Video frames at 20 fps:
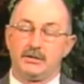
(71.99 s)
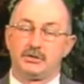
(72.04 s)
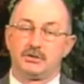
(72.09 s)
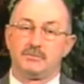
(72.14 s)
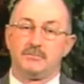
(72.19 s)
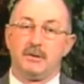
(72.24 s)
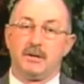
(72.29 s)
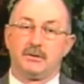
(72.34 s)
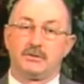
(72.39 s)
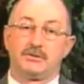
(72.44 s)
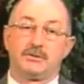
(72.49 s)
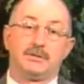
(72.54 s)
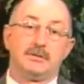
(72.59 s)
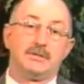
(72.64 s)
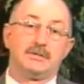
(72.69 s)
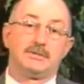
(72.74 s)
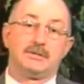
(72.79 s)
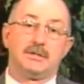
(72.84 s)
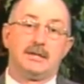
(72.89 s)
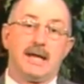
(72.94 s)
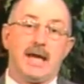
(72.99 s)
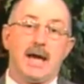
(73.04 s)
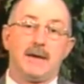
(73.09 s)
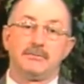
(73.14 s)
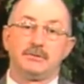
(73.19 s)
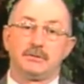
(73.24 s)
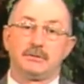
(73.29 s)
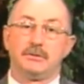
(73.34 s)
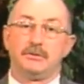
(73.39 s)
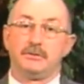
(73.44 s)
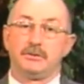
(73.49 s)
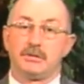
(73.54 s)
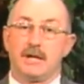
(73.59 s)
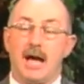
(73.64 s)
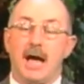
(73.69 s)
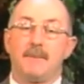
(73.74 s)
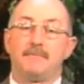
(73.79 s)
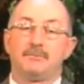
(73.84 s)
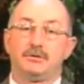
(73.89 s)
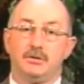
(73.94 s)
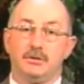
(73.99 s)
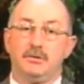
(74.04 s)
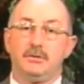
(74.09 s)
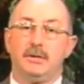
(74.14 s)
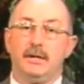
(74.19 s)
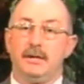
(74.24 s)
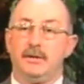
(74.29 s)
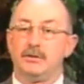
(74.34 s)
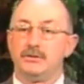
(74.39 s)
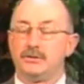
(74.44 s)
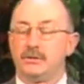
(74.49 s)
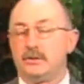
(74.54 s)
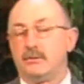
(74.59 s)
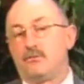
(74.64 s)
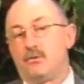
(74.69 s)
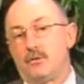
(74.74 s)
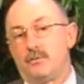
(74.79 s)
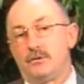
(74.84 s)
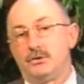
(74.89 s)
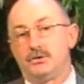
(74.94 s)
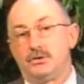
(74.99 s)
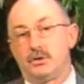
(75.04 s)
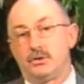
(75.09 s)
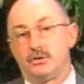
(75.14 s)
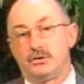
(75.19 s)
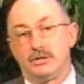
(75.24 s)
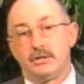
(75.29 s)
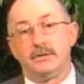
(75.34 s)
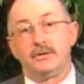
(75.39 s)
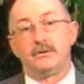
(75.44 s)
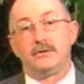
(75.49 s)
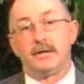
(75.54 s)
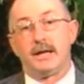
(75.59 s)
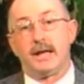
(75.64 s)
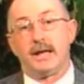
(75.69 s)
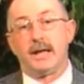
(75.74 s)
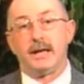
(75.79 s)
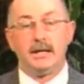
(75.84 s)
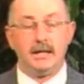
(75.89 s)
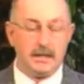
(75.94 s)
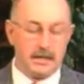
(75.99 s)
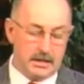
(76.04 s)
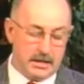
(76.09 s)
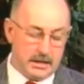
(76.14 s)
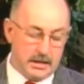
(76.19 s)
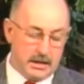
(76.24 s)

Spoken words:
Smith. So these are the absolute top two leaders of the Mormon Church in their day.